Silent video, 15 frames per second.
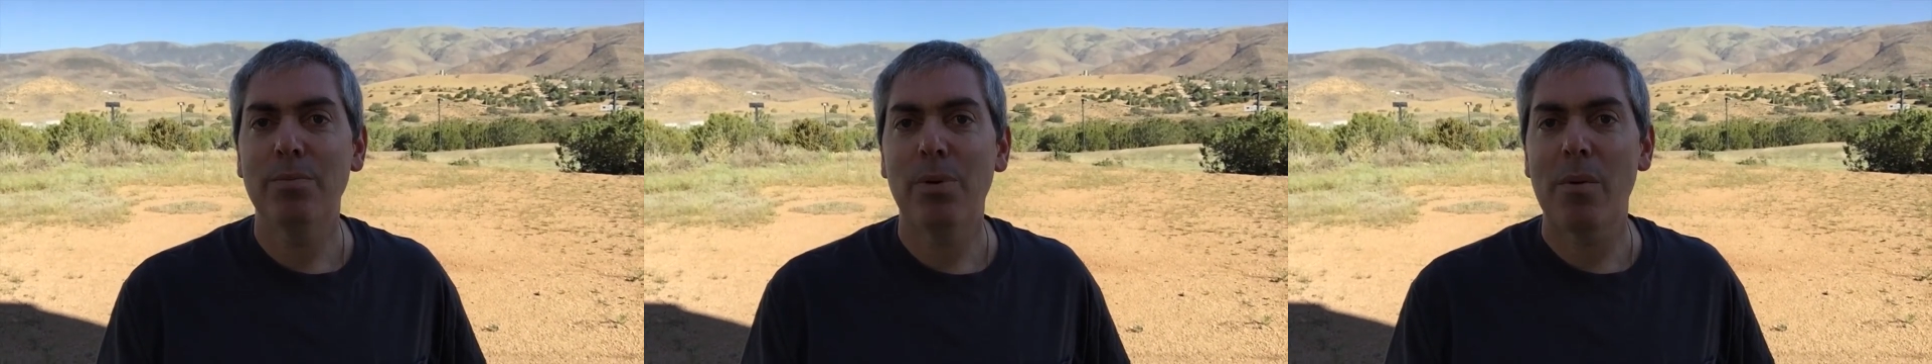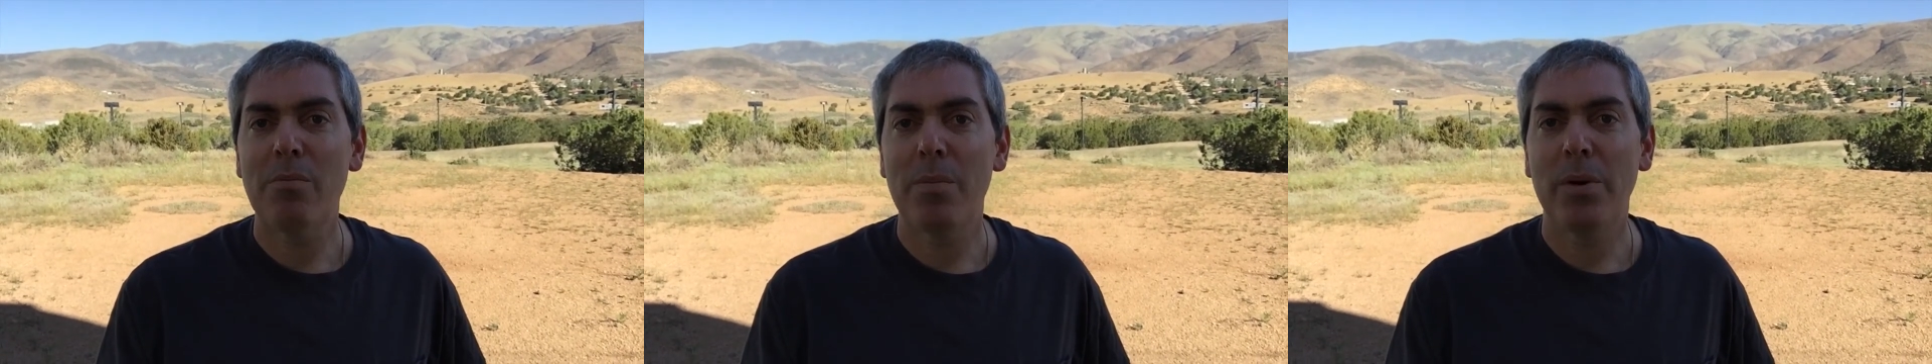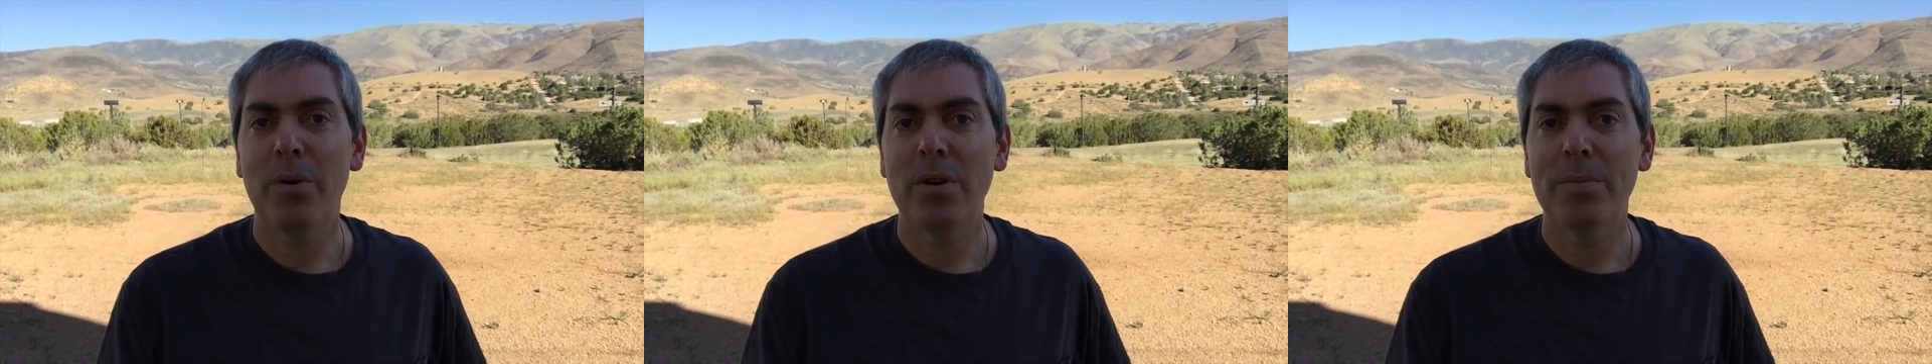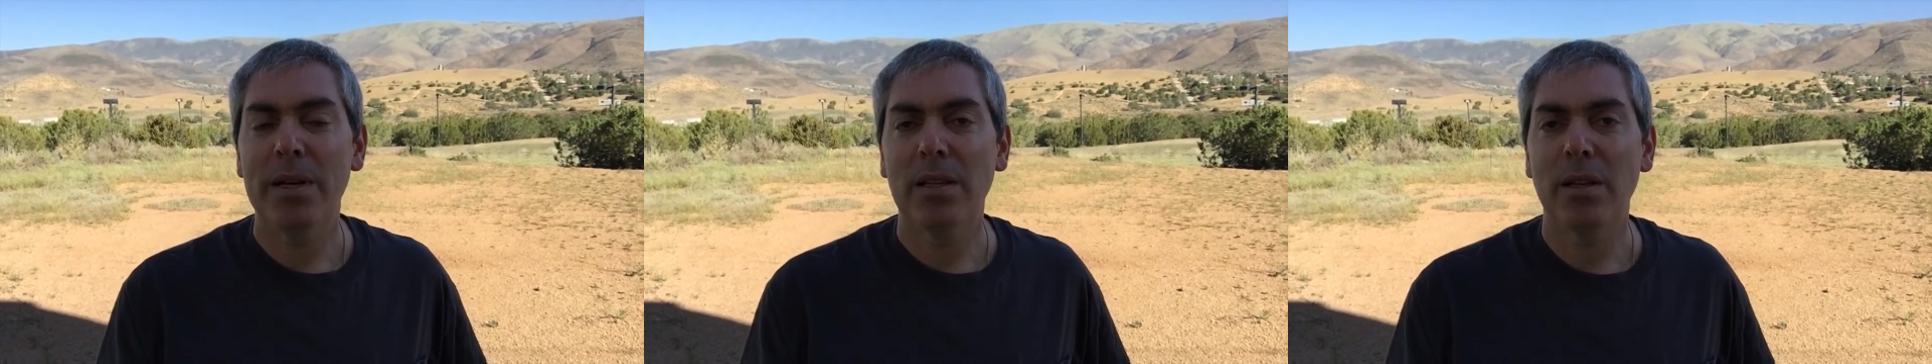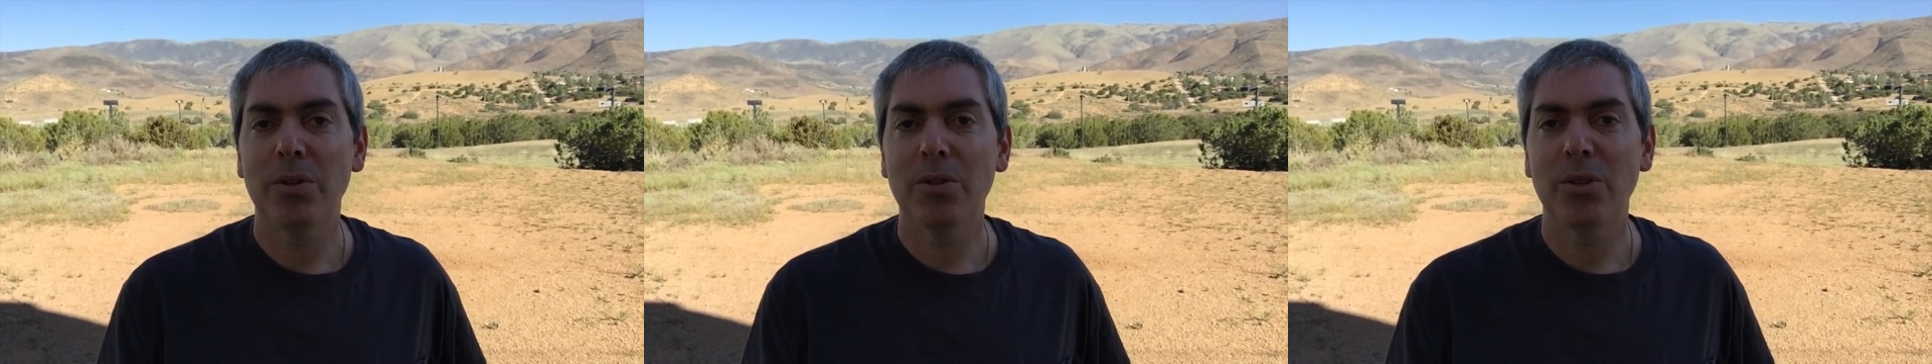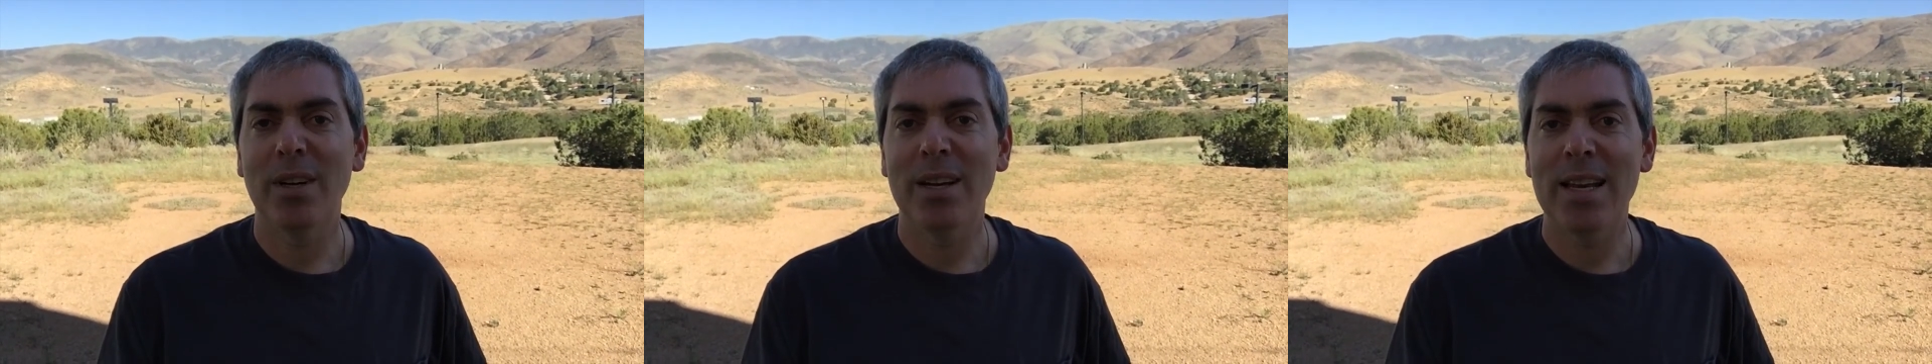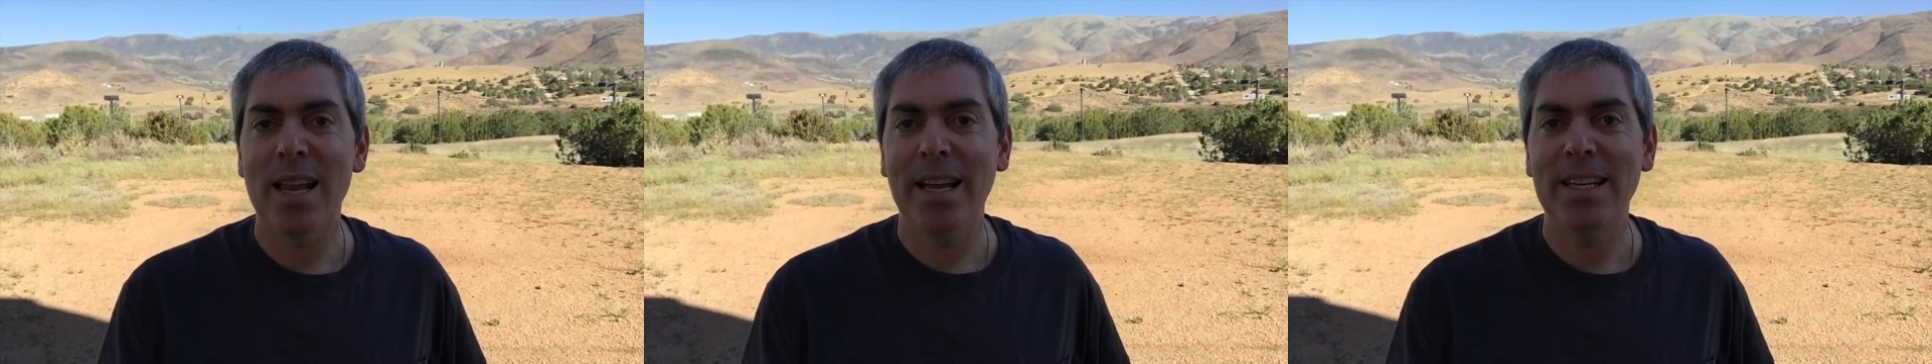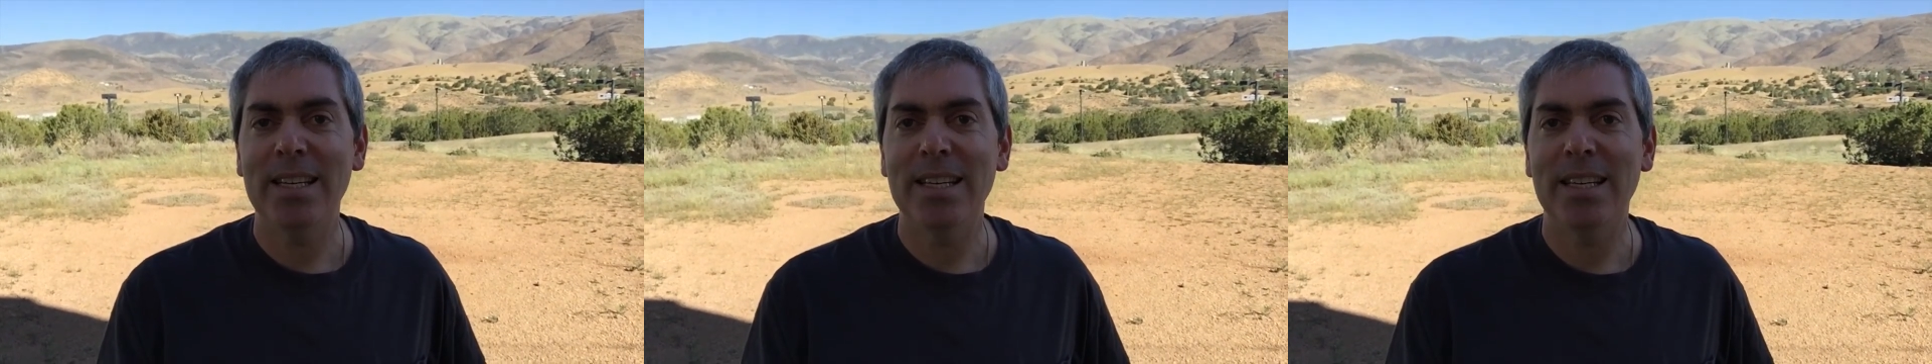probably going to be closer to
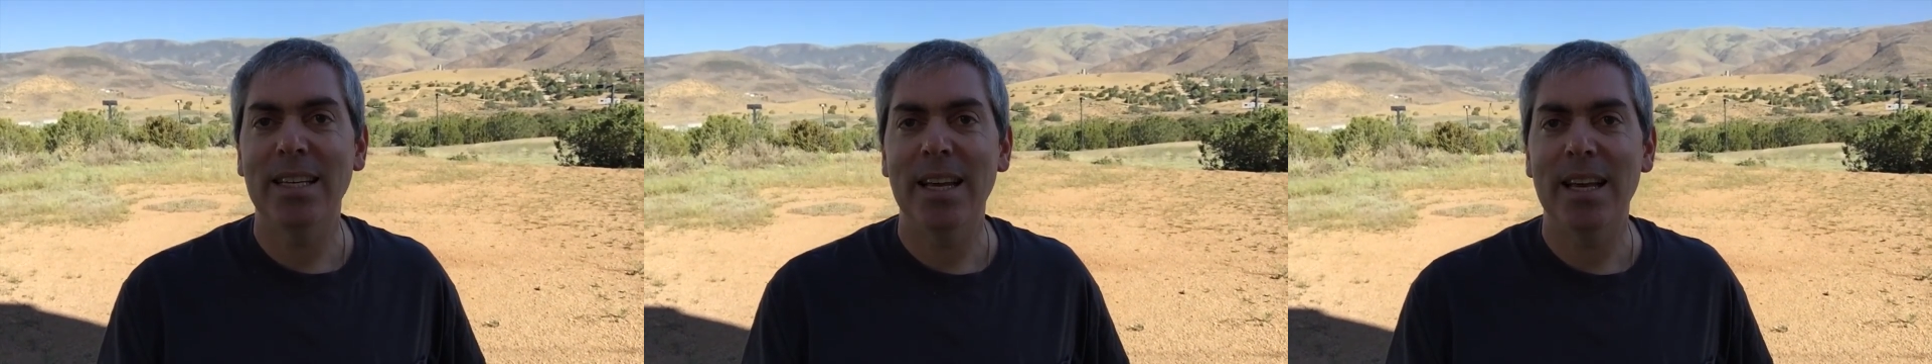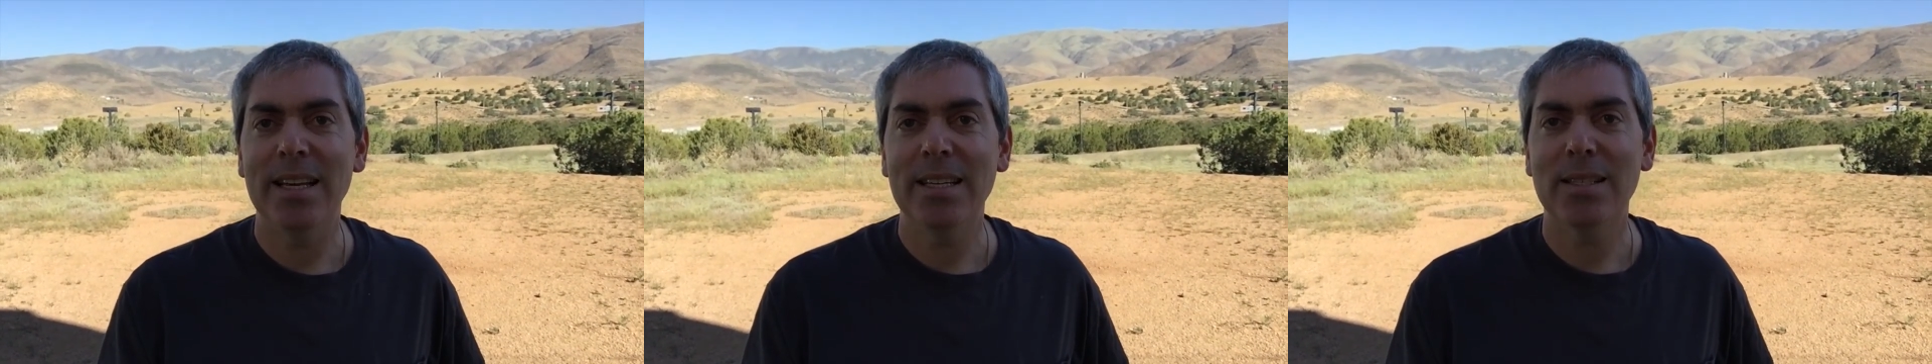90 today,